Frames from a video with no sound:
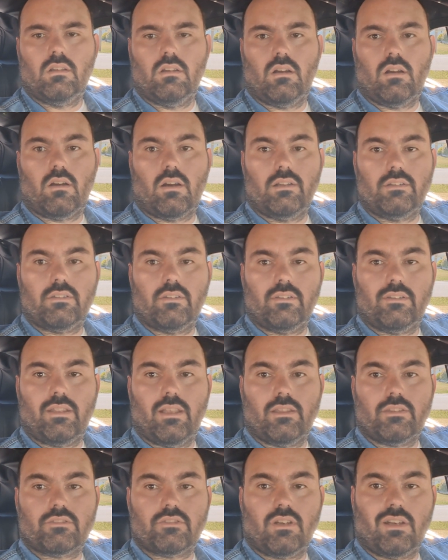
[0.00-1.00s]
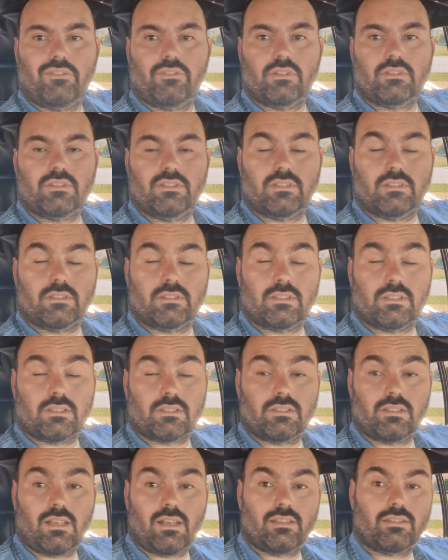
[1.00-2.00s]
All right, so the test drive was a
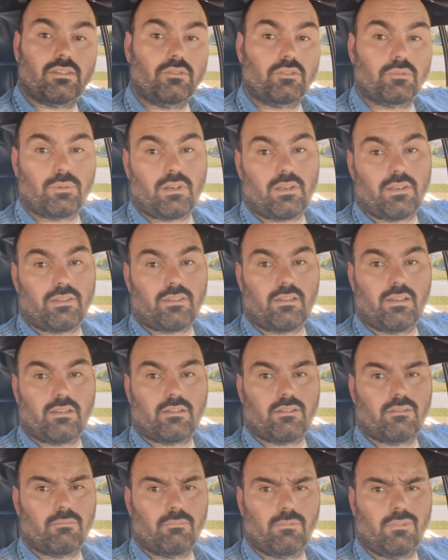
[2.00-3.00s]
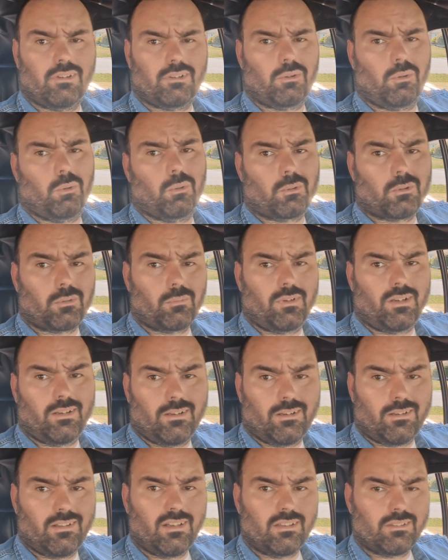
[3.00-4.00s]
success. It was probably like 1/4
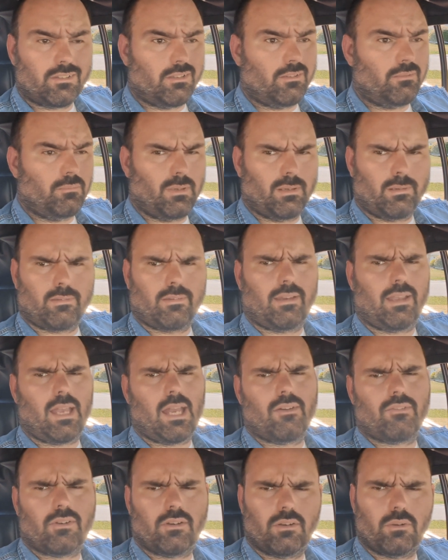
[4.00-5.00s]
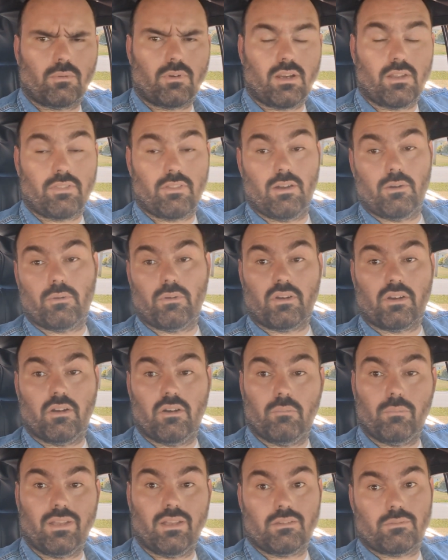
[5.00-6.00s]
mile. I said 1.5 miles. I don't know where I thought we were
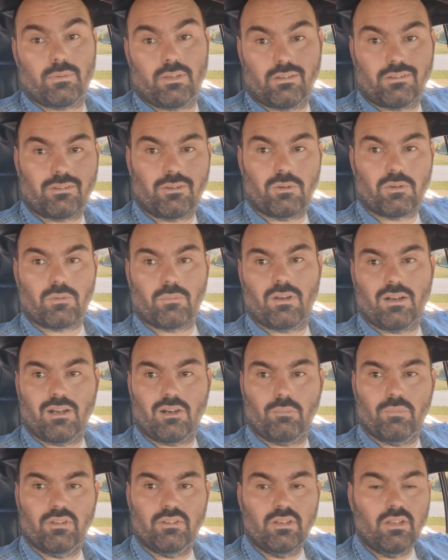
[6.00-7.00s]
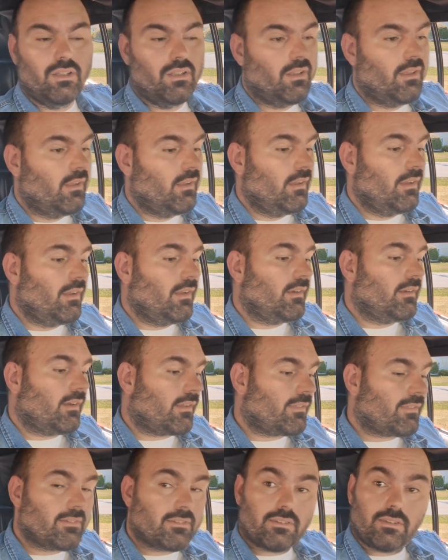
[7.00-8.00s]
going, but yeah, it's about 1/4 mile, but
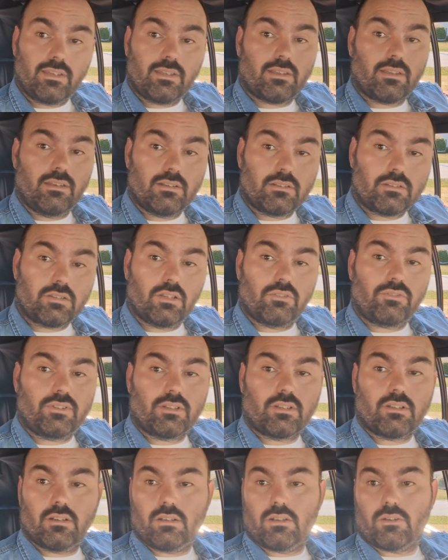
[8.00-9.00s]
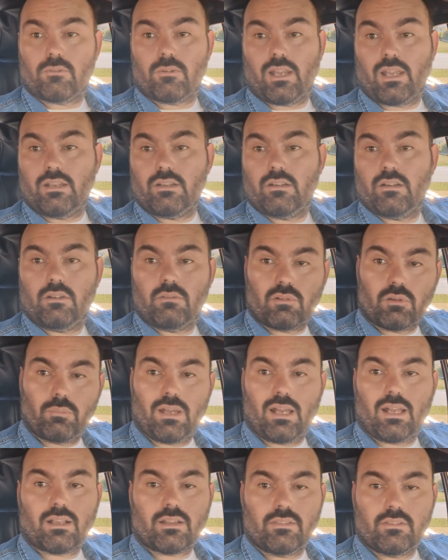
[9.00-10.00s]
nothing's leaking. It shifted good. It ran good. We're
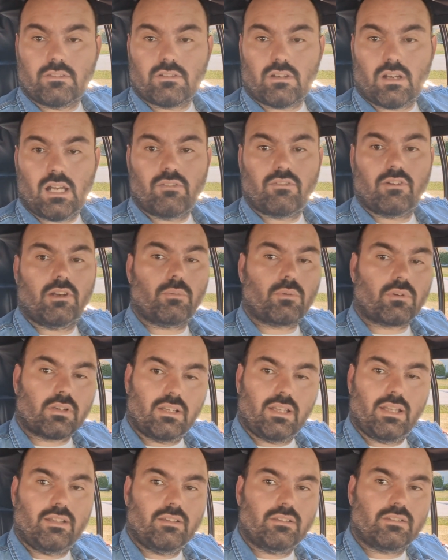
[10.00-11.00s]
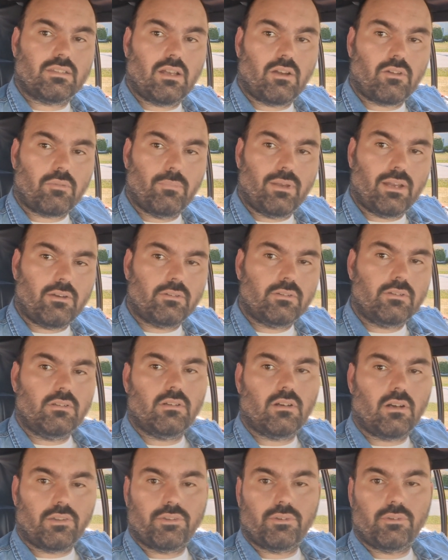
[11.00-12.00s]
back in the driveway. We're going to head to South
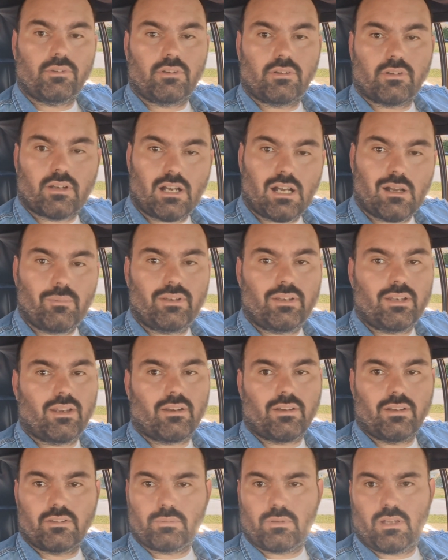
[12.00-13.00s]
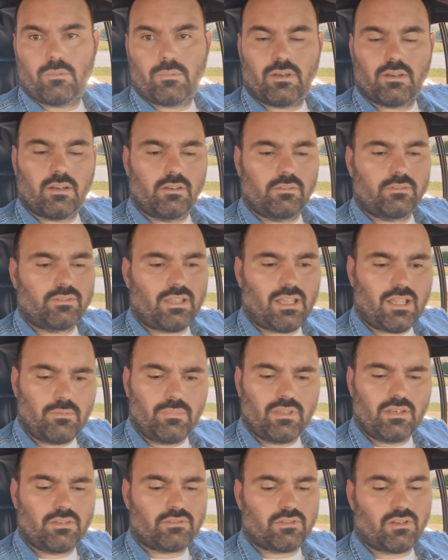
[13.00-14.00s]
Mountain. I'll do a little commentary. It's probably about a
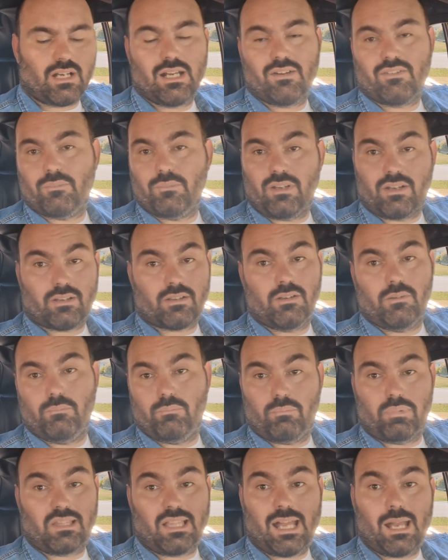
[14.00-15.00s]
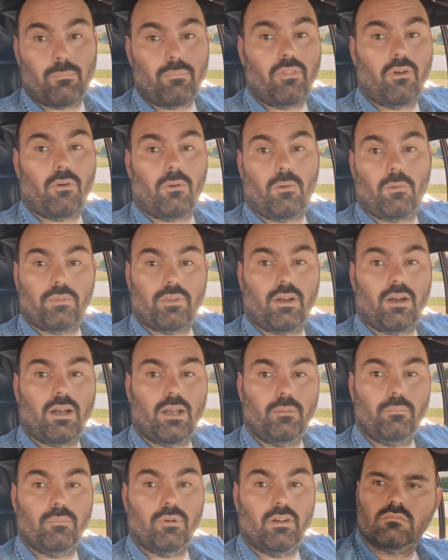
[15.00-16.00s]
10-minute drive. I'm not going to blab the whole
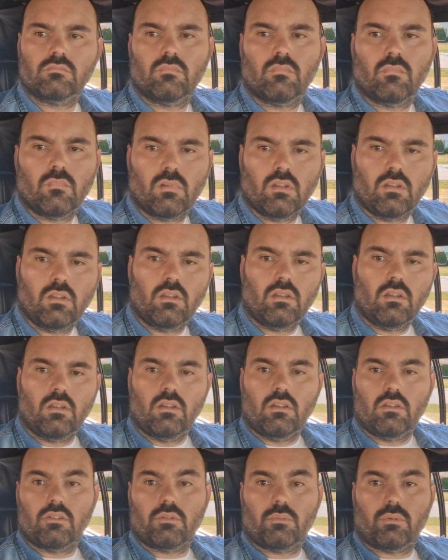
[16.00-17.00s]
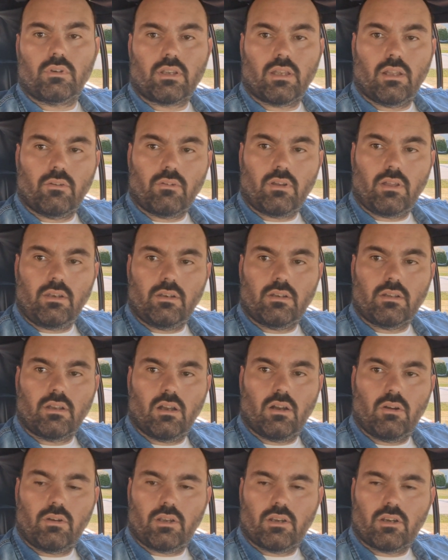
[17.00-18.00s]
time, but so we're getting ready to
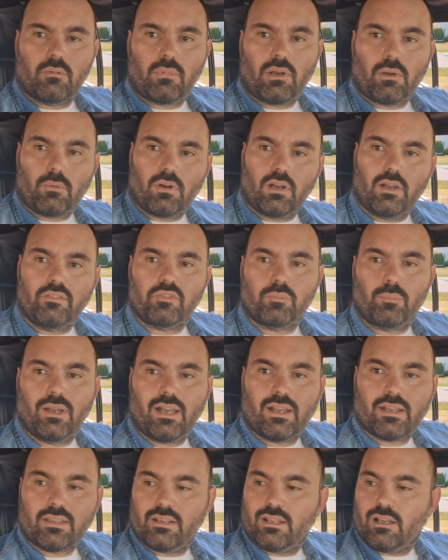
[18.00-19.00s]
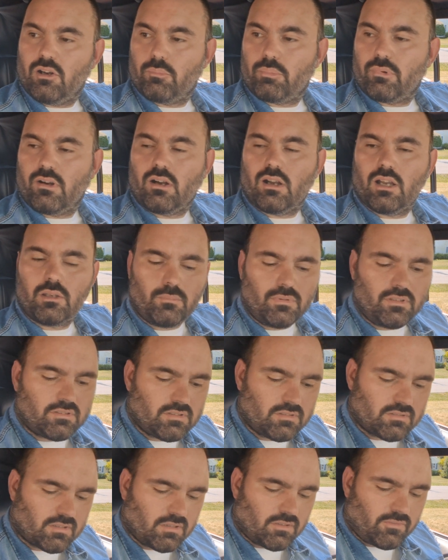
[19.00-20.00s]
go here. My wife's backing out behind me.
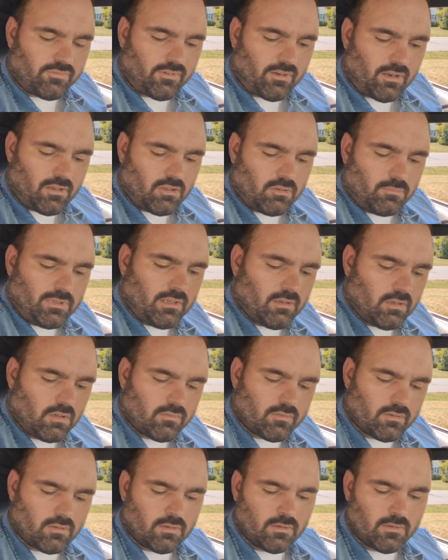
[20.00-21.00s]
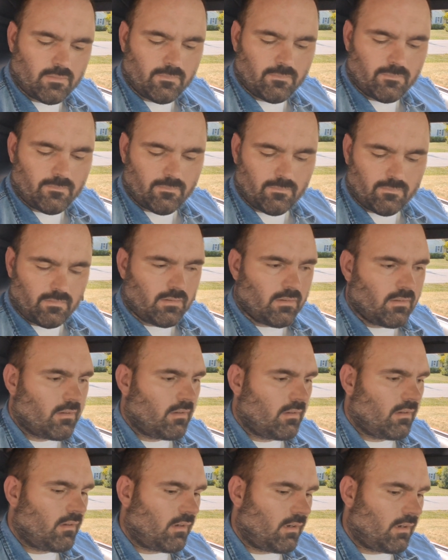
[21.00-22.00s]
She's going to follow me over.
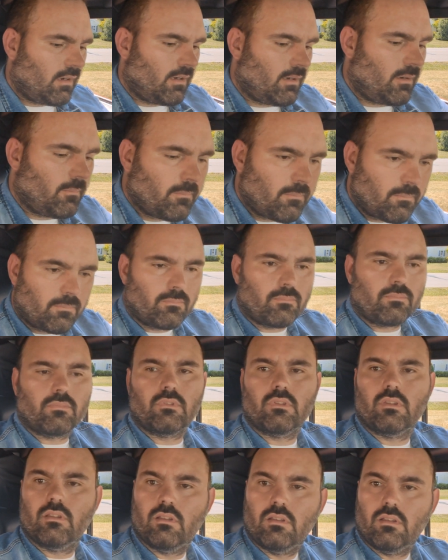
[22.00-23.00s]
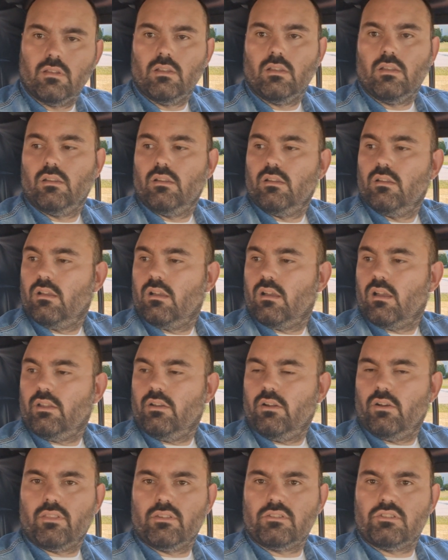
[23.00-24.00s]
I
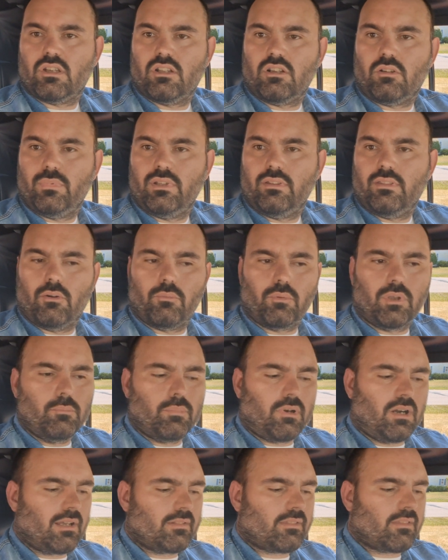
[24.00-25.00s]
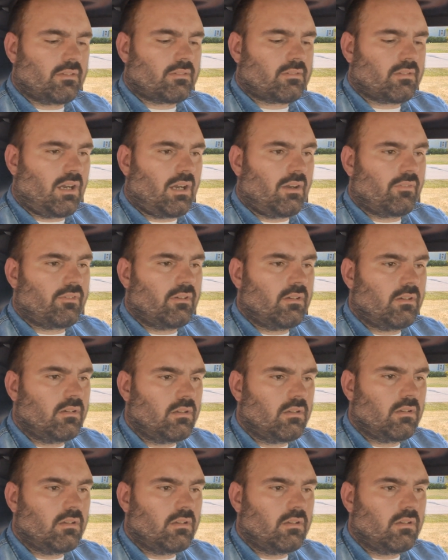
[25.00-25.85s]
know the gentleman that we bought this off of